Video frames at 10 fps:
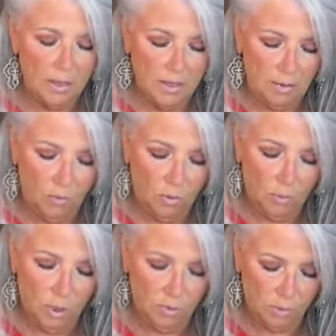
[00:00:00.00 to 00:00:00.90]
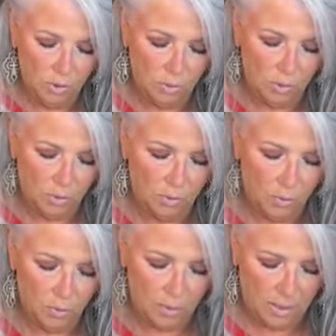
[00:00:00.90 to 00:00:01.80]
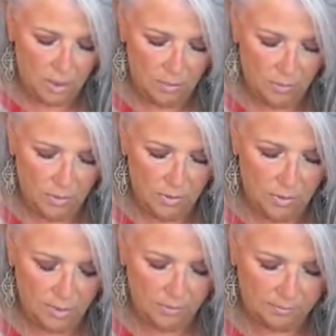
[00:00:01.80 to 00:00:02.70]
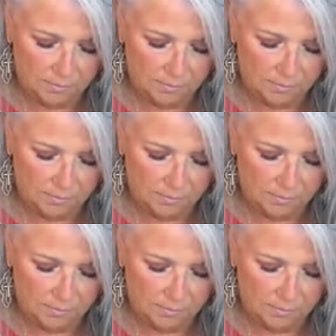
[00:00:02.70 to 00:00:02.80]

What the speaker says: And what we're going to do is we're going to pour that over in there.